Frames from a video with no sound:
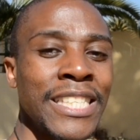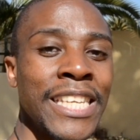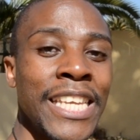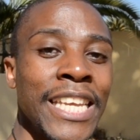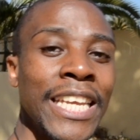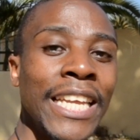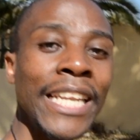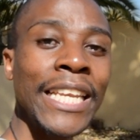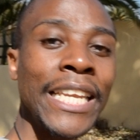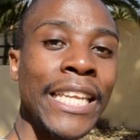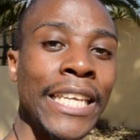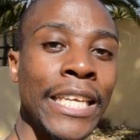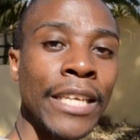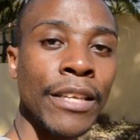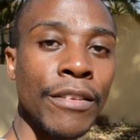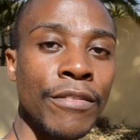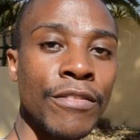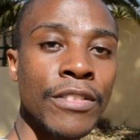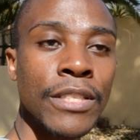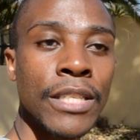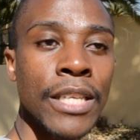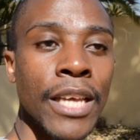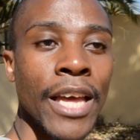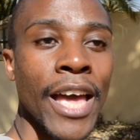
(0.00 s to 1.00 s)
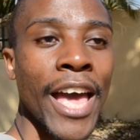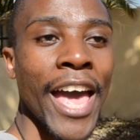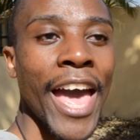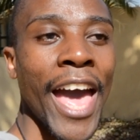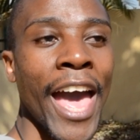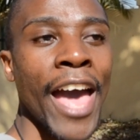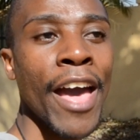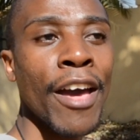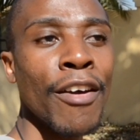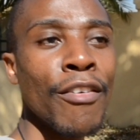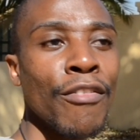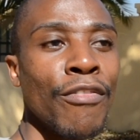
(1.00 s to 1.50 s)
Tea leaves
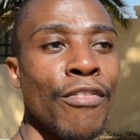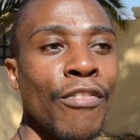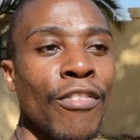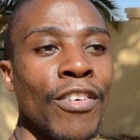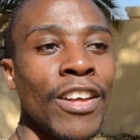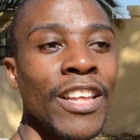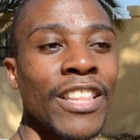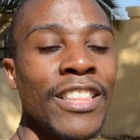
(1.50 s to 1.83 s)
have